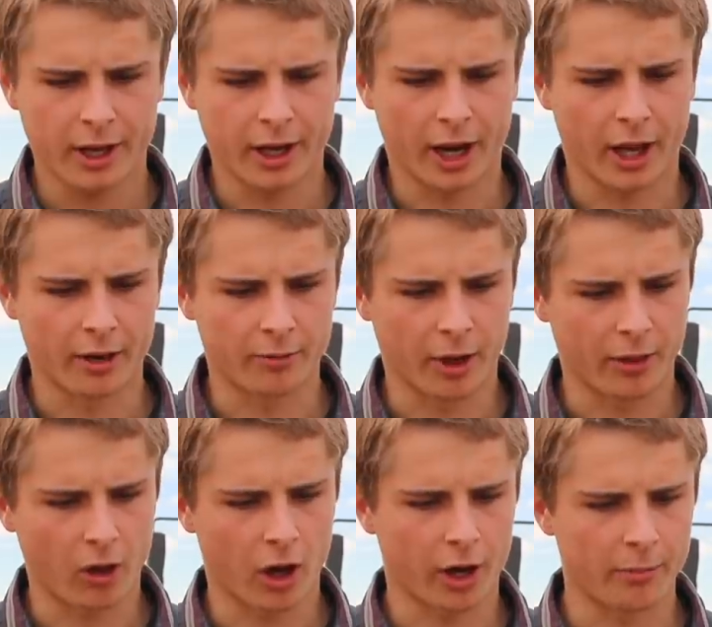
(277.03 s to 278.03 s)
And I, I
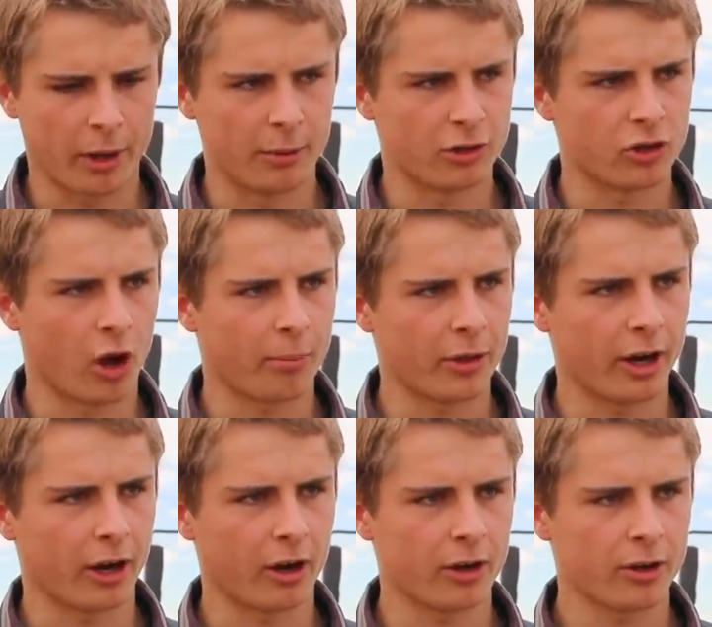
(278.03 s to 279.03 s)
thought I'd maybe stop
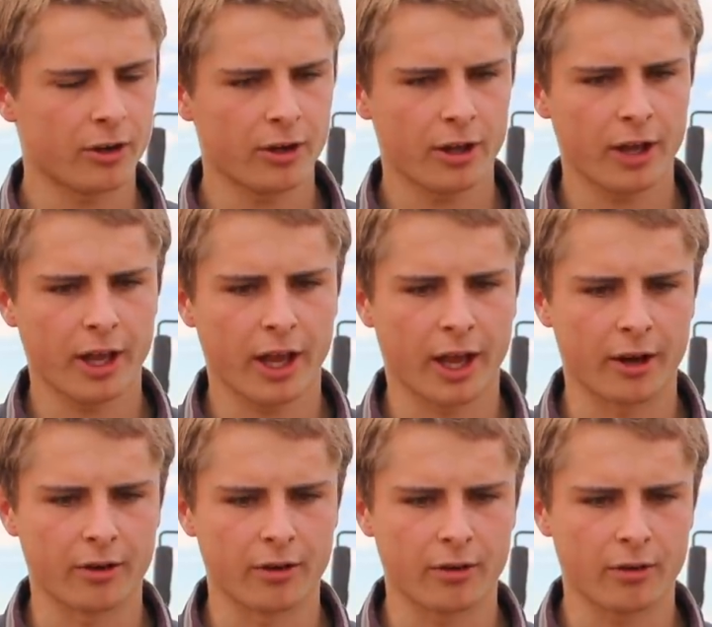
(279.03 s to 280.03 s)
there.
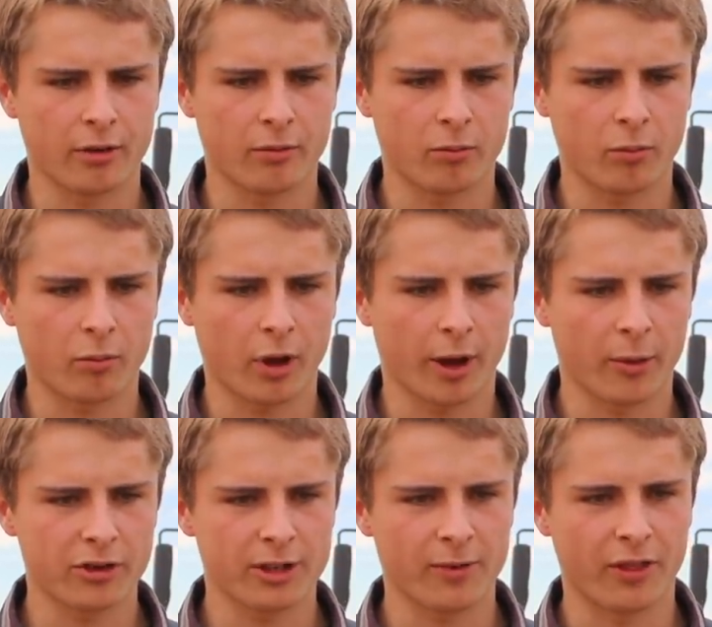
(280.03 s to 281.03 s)
And I
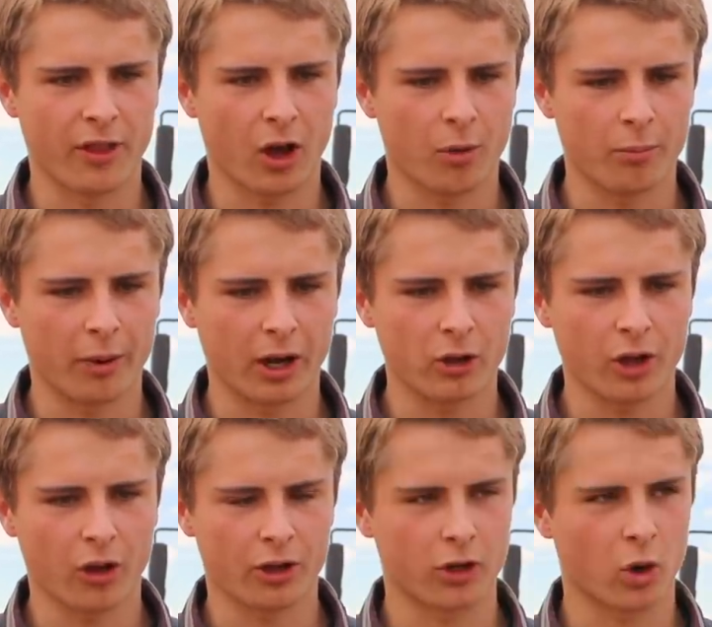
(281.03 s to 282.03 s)
wasn't even
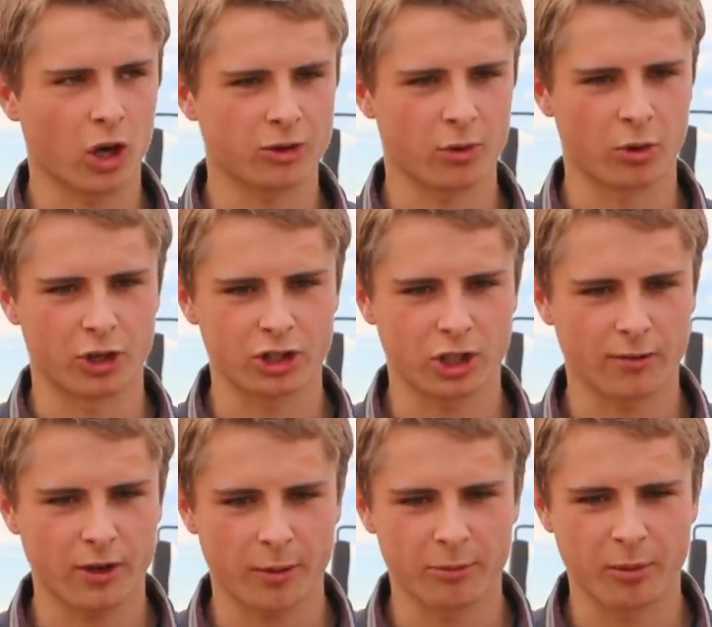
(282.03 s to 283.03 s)
barely on the crossroad, and a
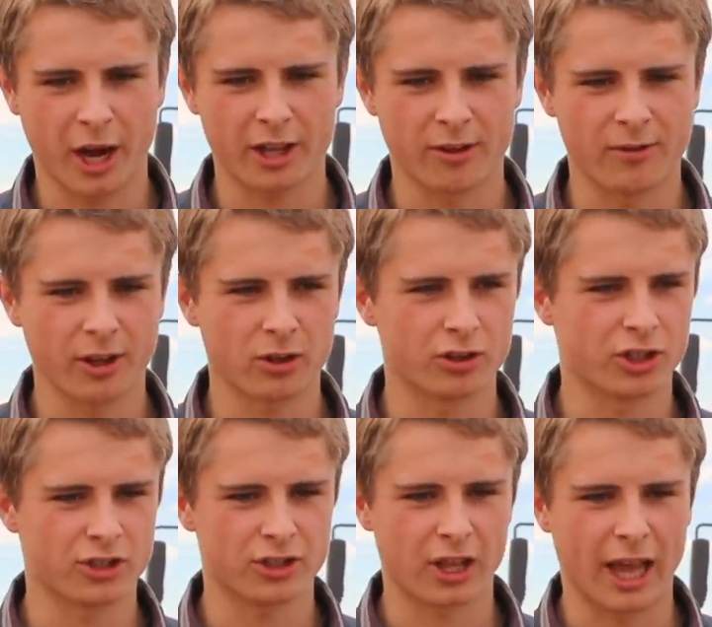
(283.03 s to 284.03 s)
sheriff comes behind the vehicle and
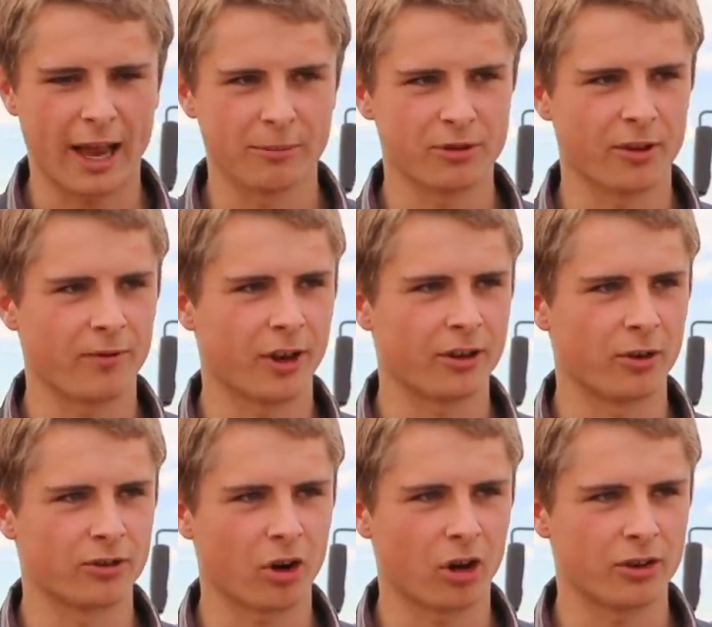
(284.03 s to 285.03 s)
just slams the
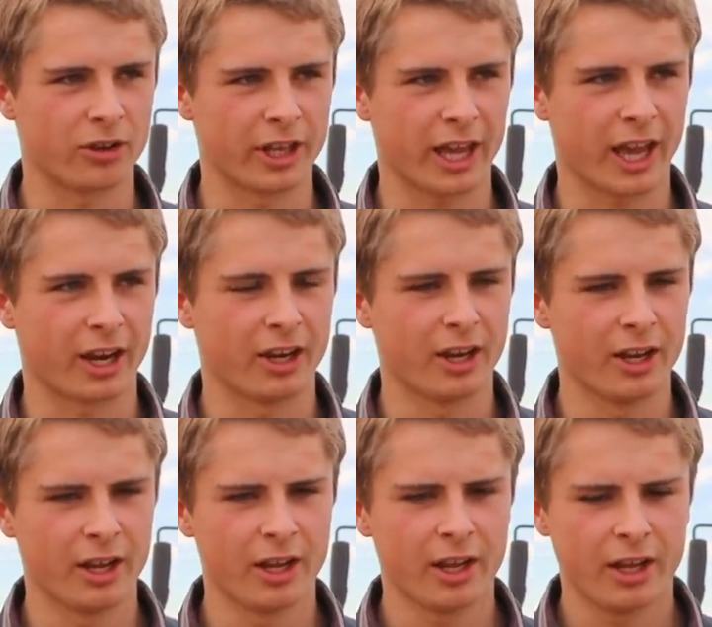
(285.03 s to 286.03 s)
fender as hard as he can.
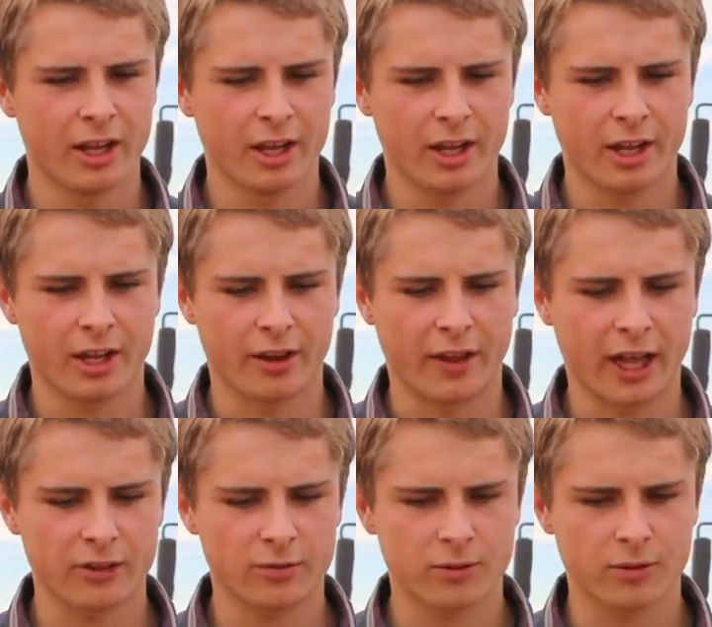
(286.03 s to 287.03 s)
And
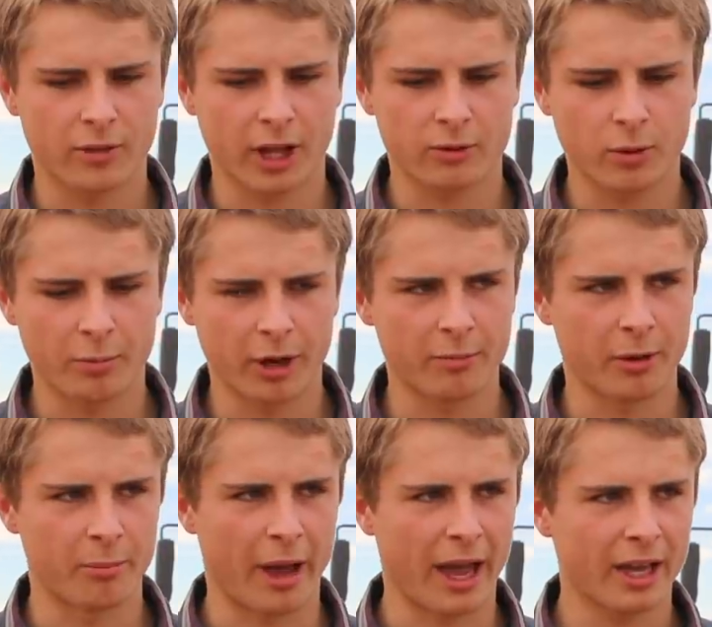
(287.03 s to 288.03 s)
that's that's what made
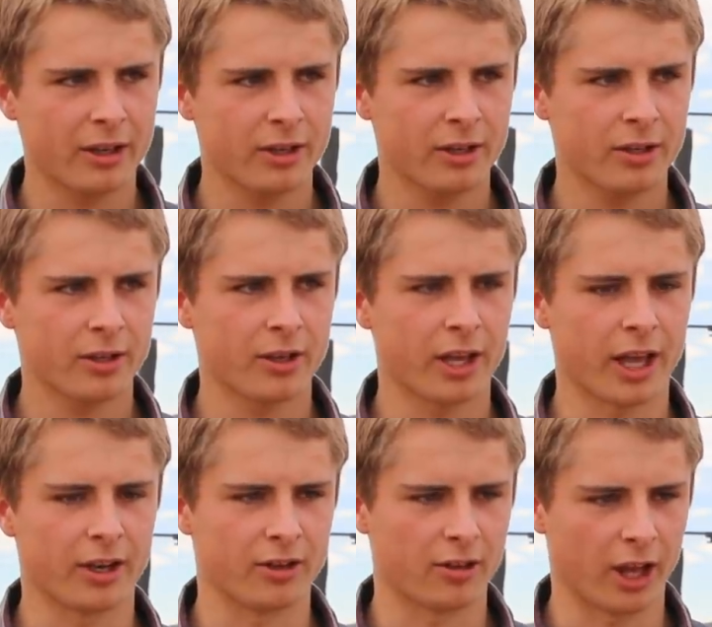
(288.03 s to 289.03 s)
me mad,
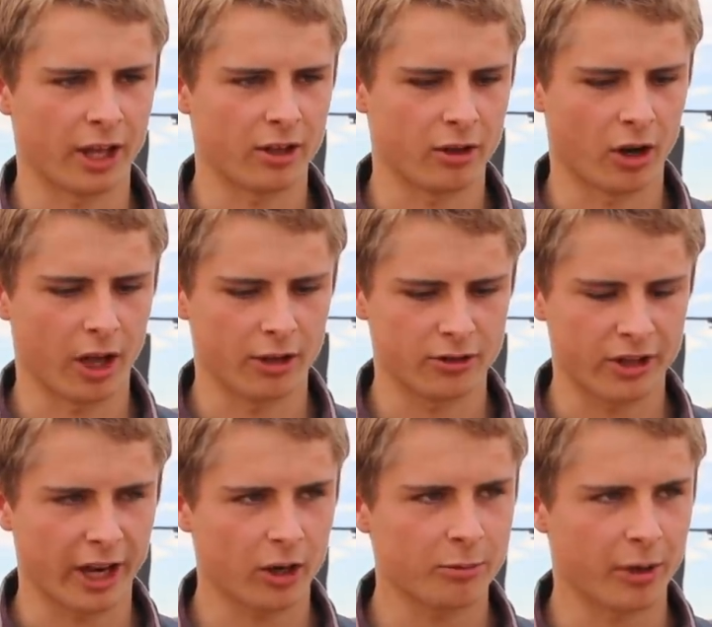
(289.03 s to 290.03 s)
and like you know, it
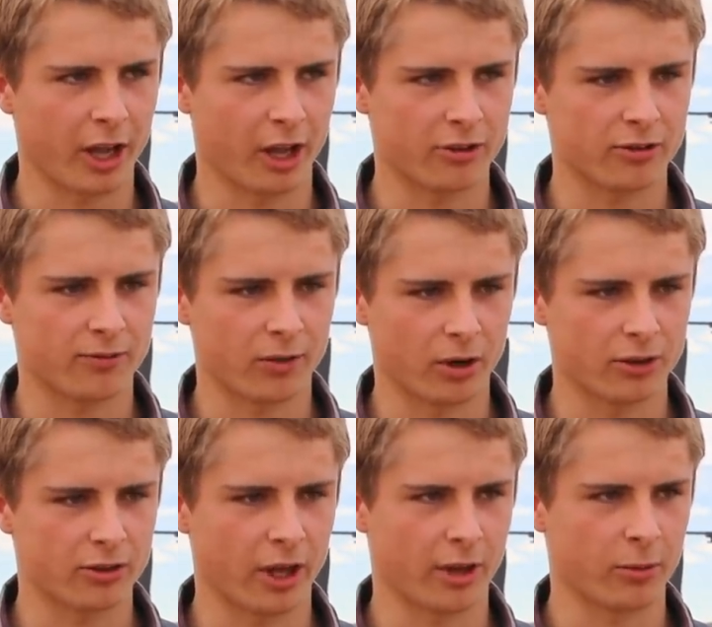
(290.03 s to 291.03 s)
scared me at
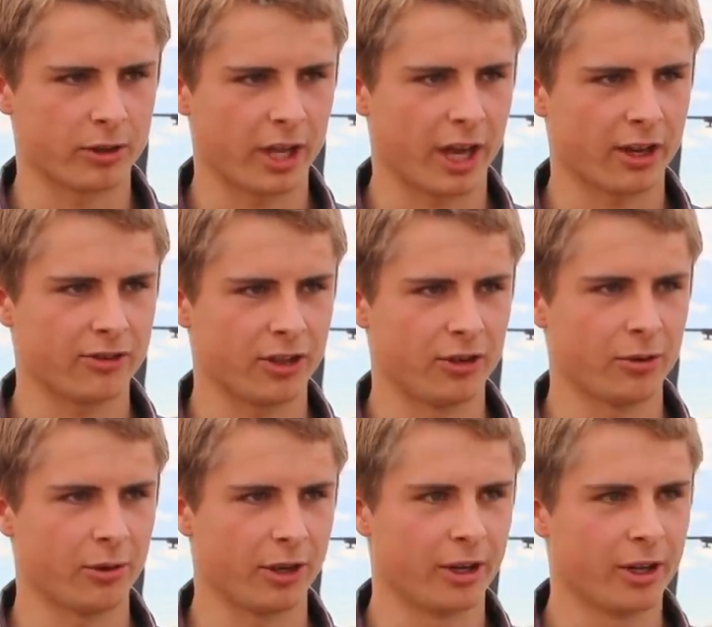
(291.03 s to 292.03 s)
first. Like, what the heck is he
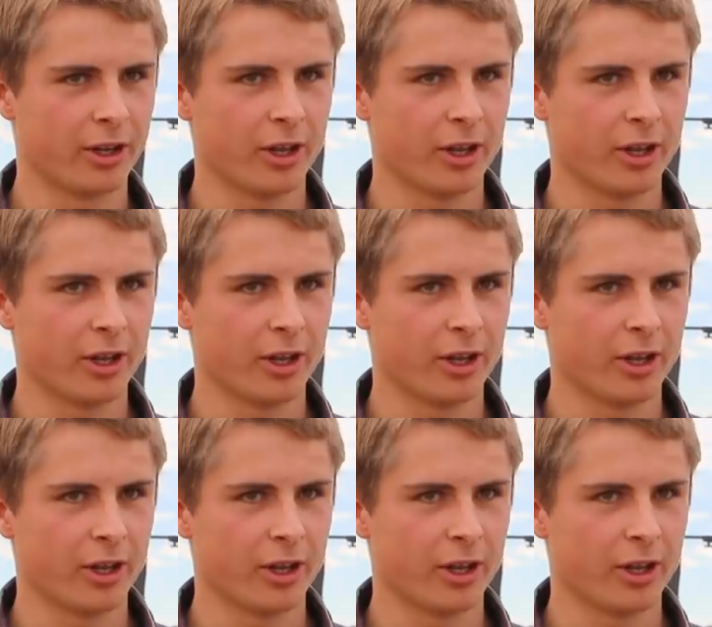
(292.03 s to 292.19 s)
doing?